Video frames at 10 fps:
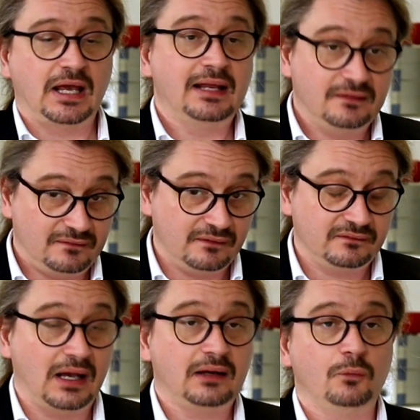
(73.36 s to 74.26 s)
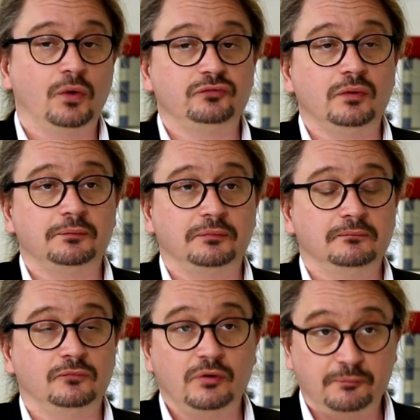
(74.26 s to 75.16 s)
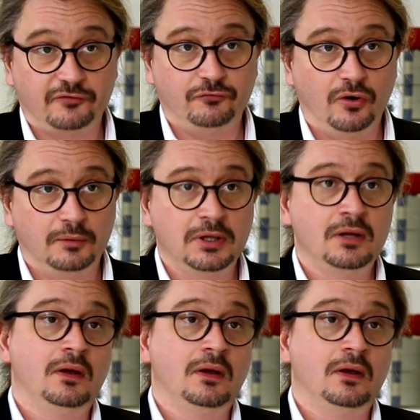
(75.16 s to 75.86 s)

and this is exactly what we, we perform,